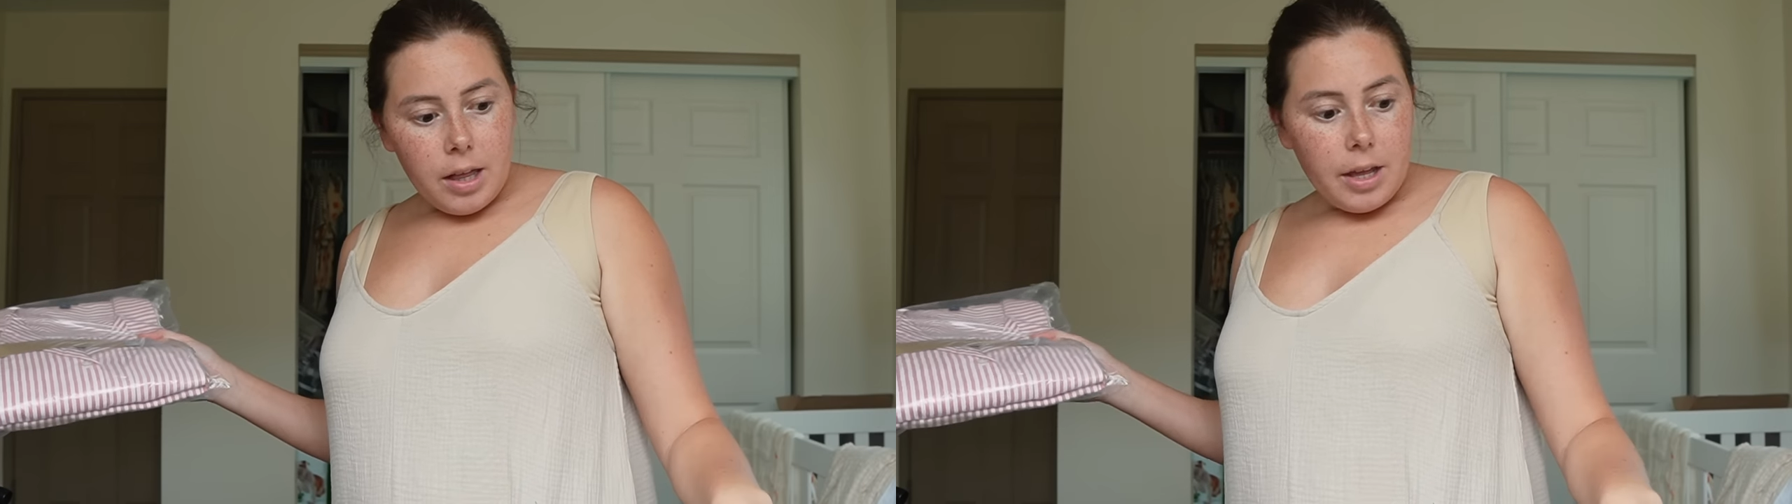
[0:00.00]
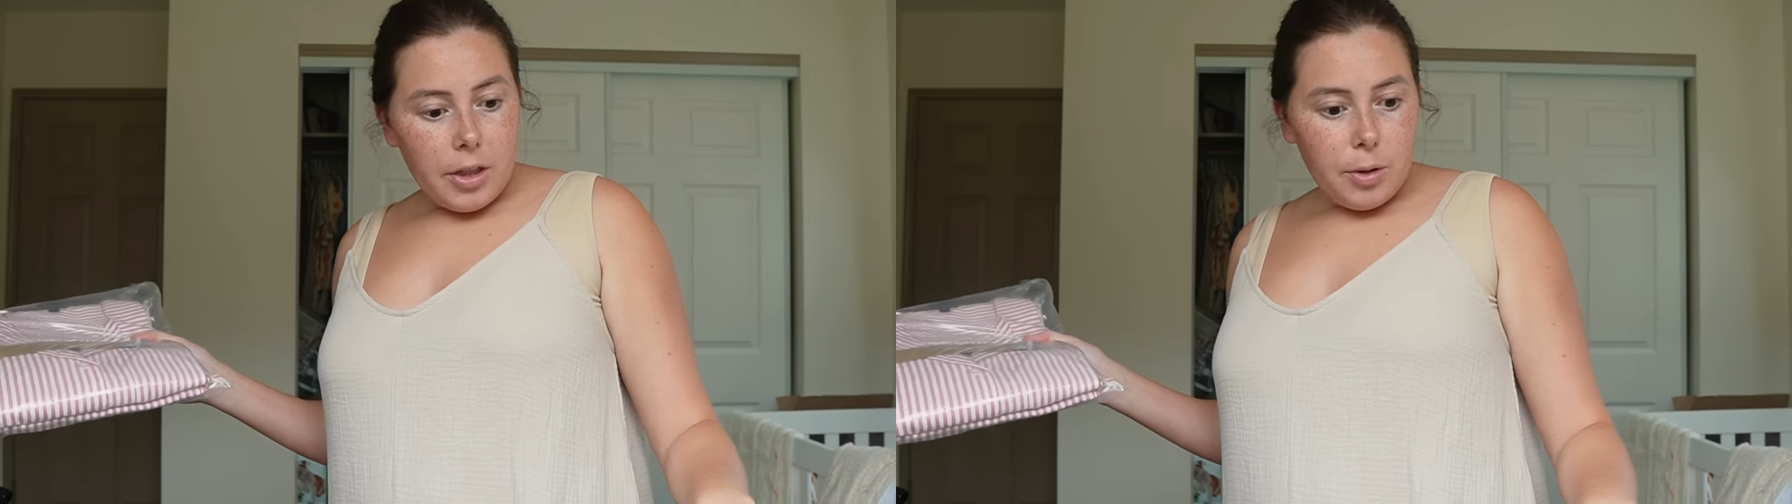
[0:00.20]

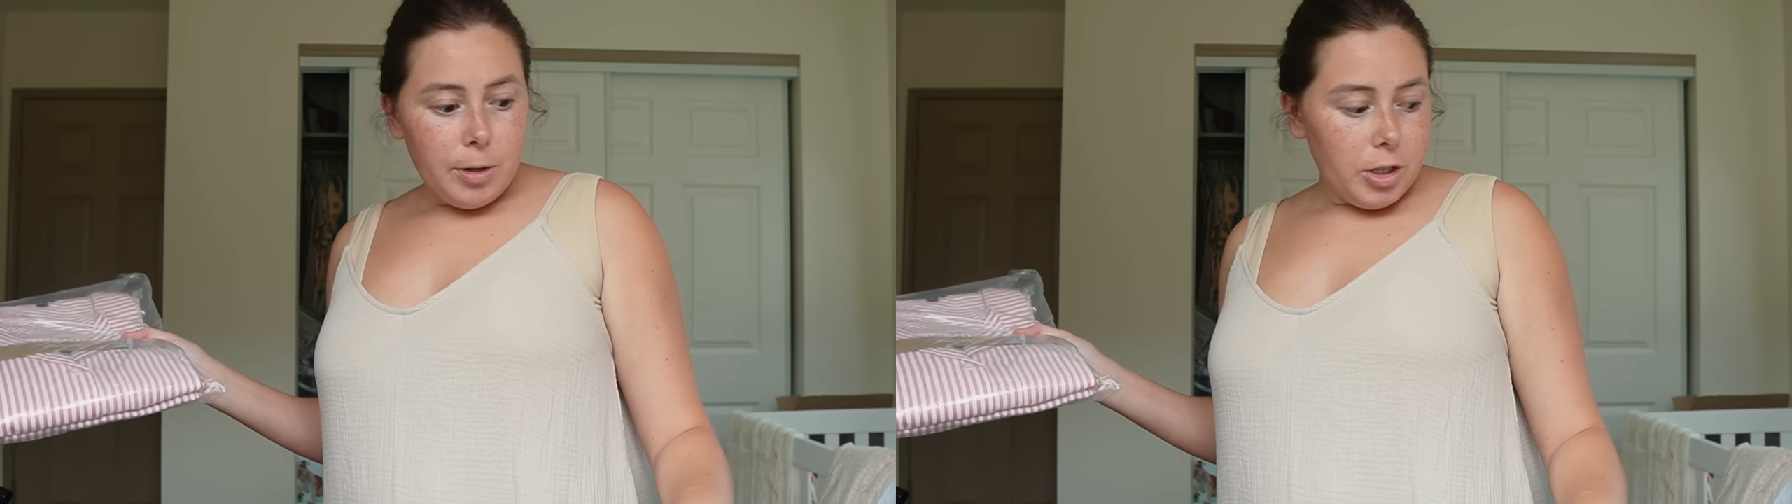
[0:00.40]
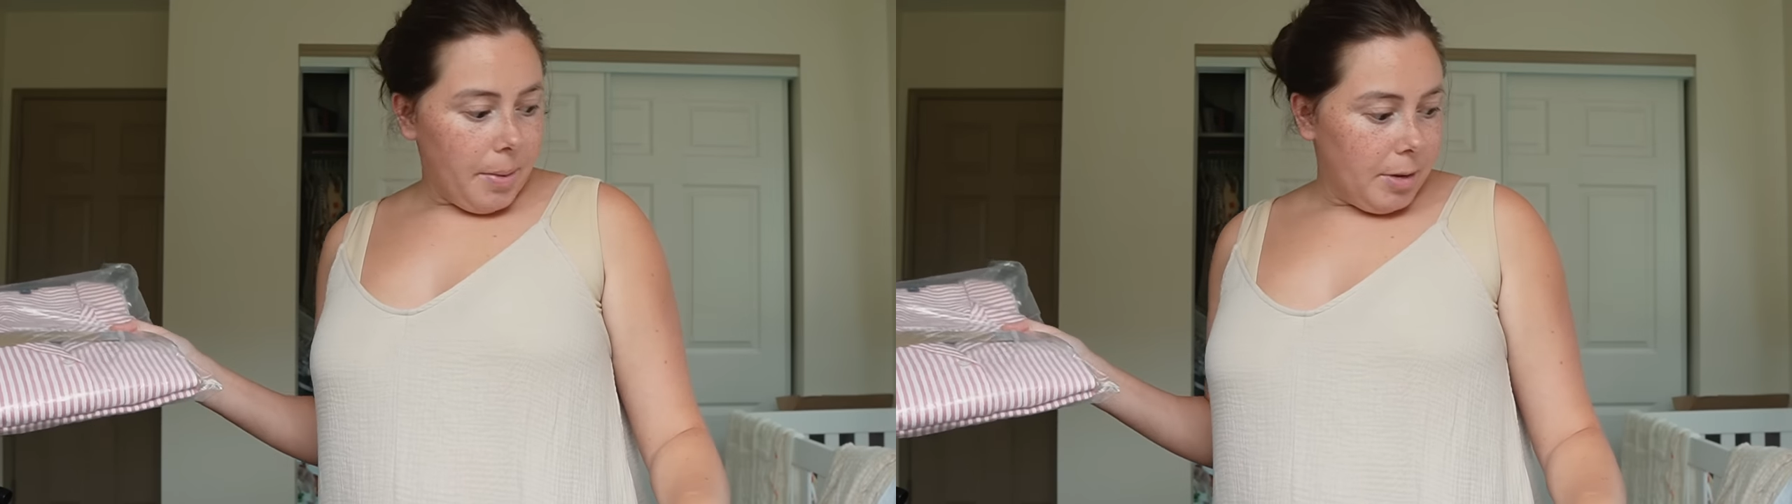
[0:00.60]
the other
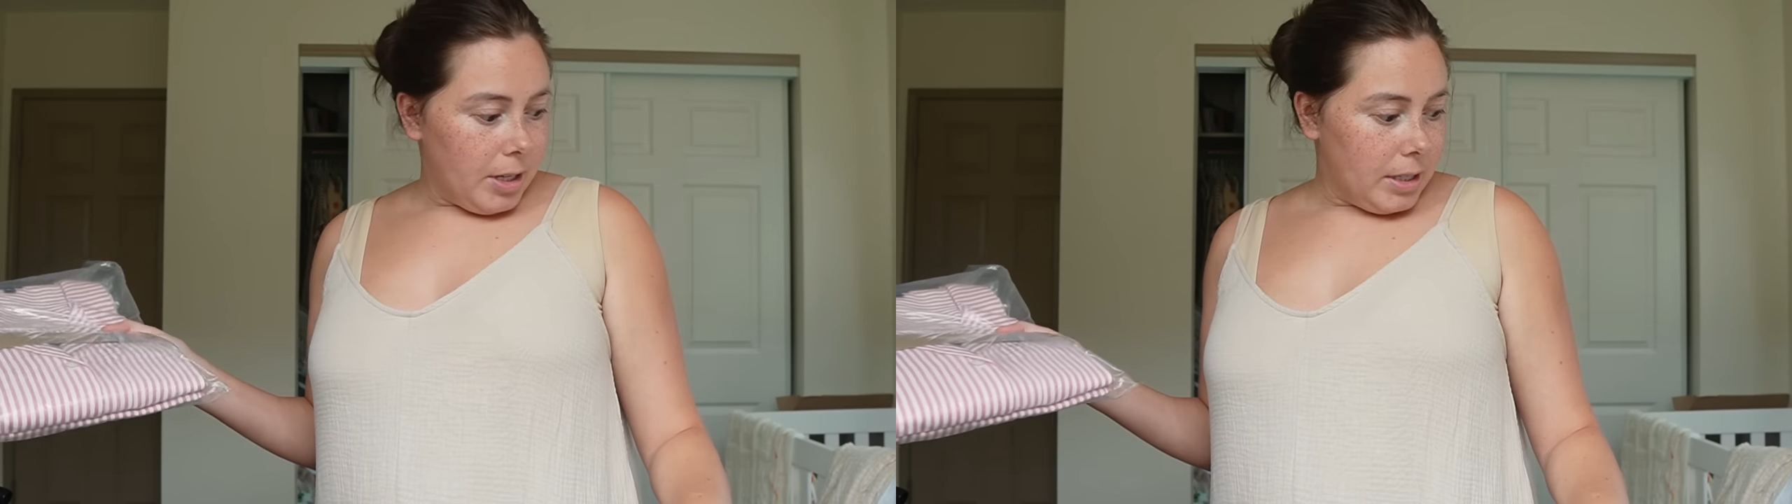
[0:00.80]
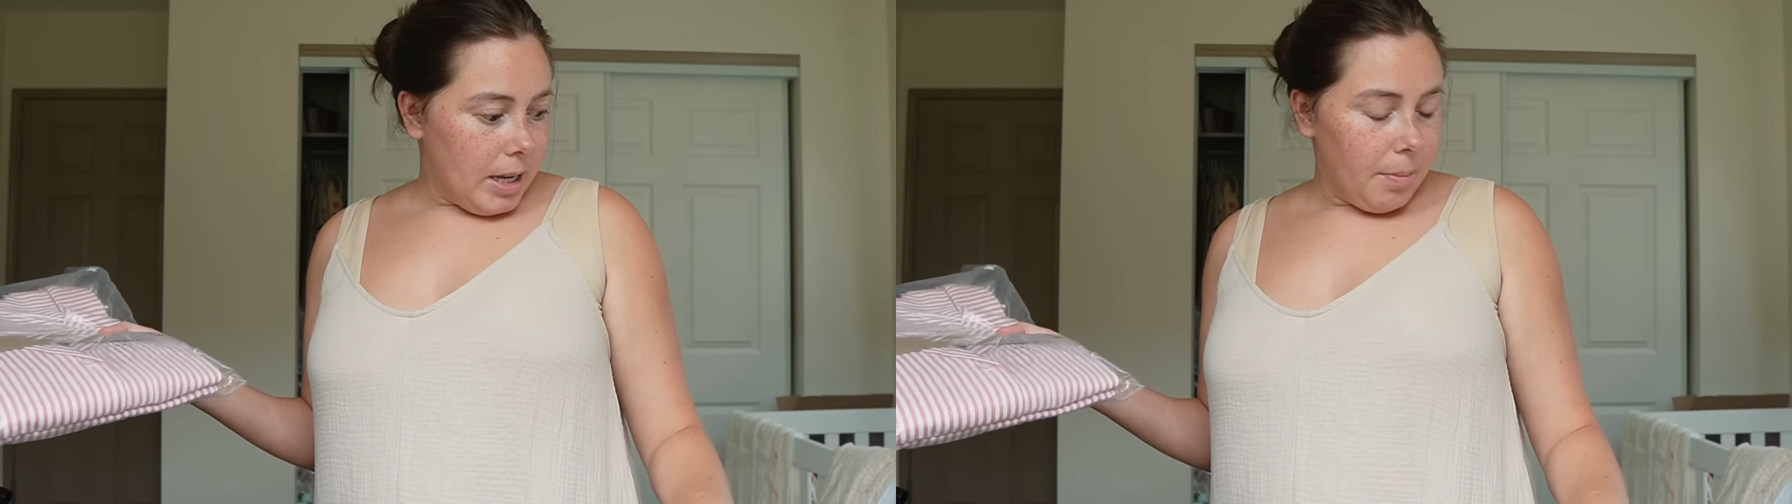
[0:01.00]

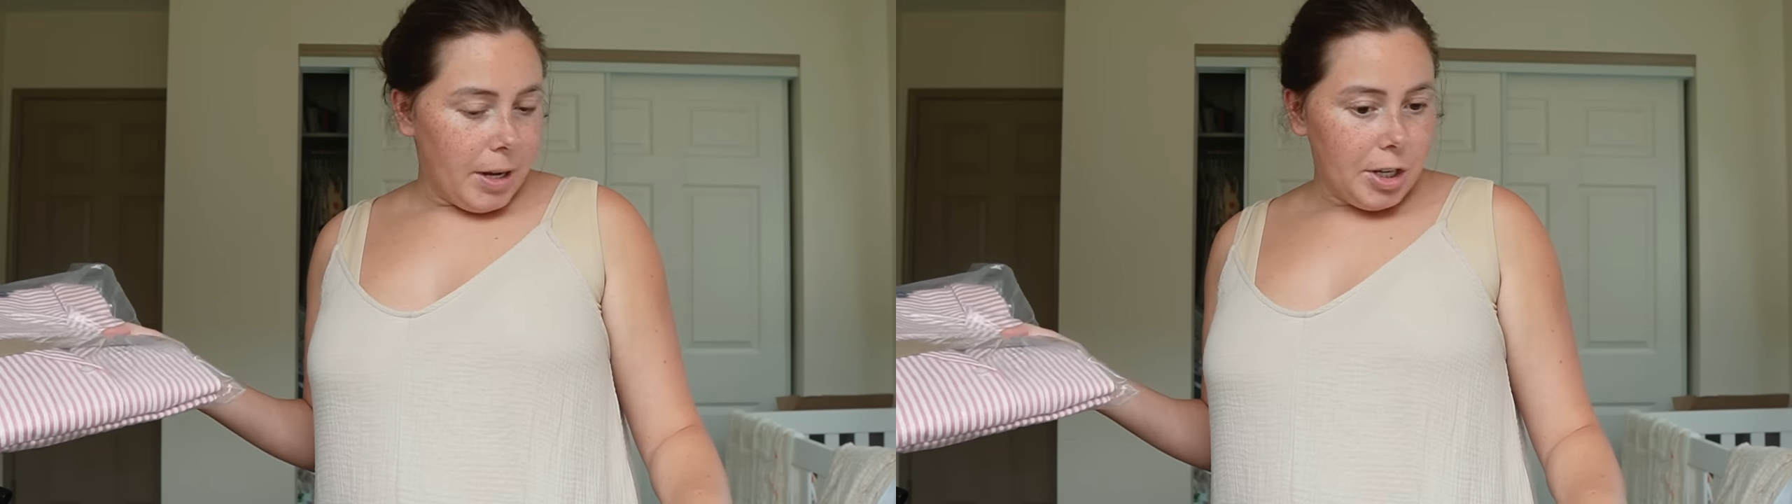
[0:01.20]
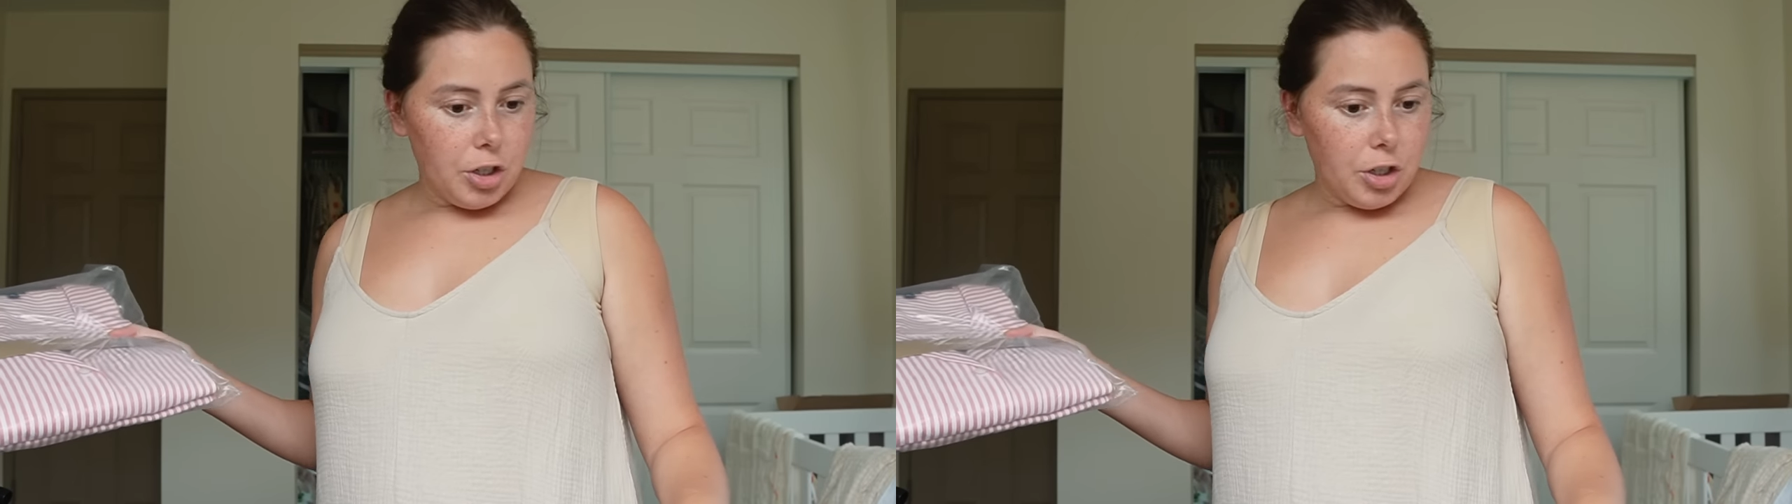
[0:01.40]
pajamas and make